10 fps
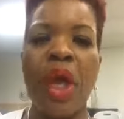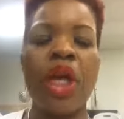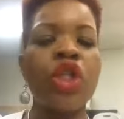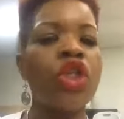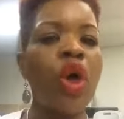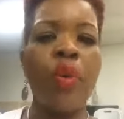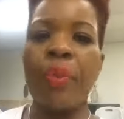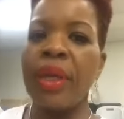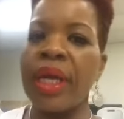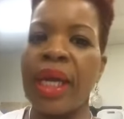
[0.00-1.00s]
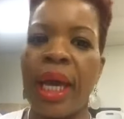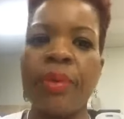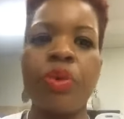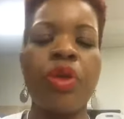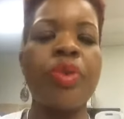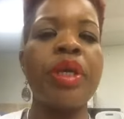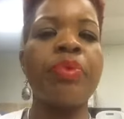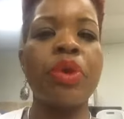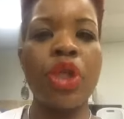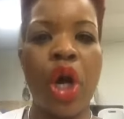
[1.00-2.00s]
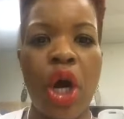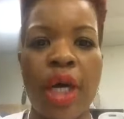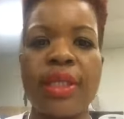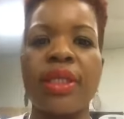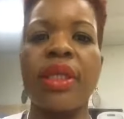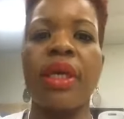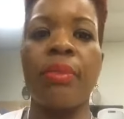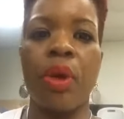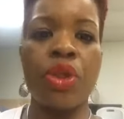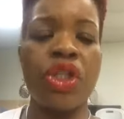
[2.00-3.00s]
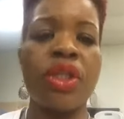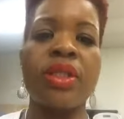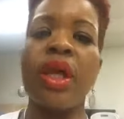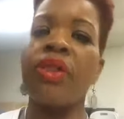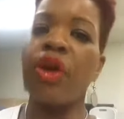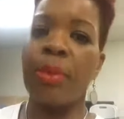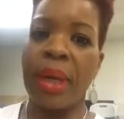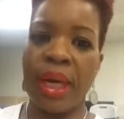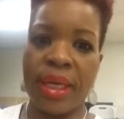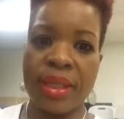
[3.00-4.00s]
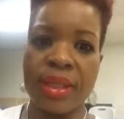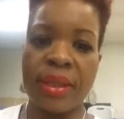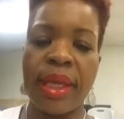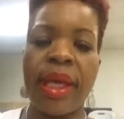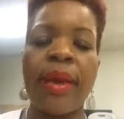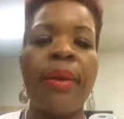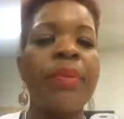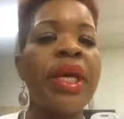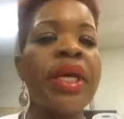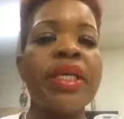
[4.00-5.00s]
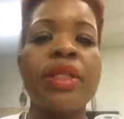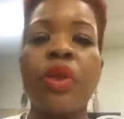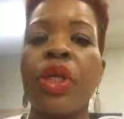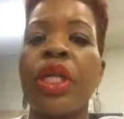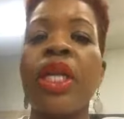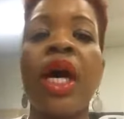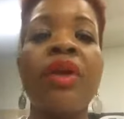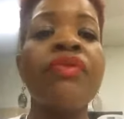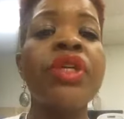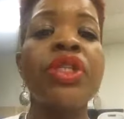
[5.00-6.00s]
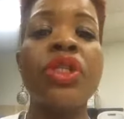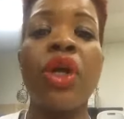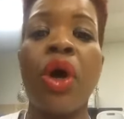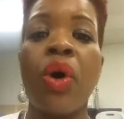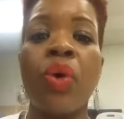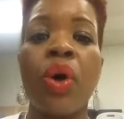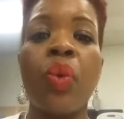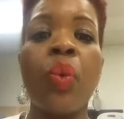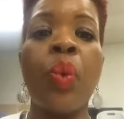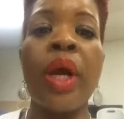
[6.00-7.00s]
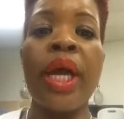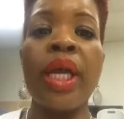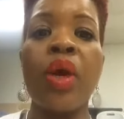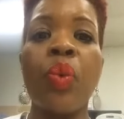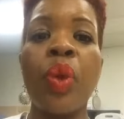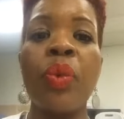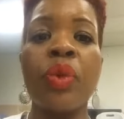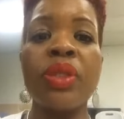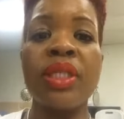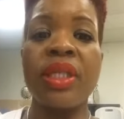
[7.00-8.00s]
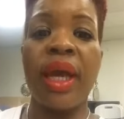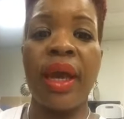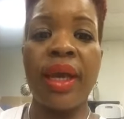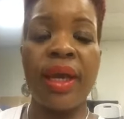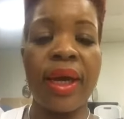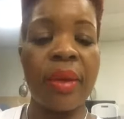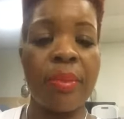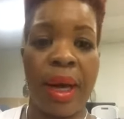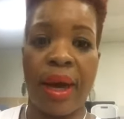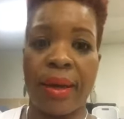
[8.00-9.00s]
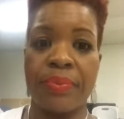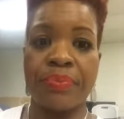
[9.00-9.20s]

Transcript: Don't play games with people's hearts, emotions, and their minds. Because none of us know when we will say goodbye.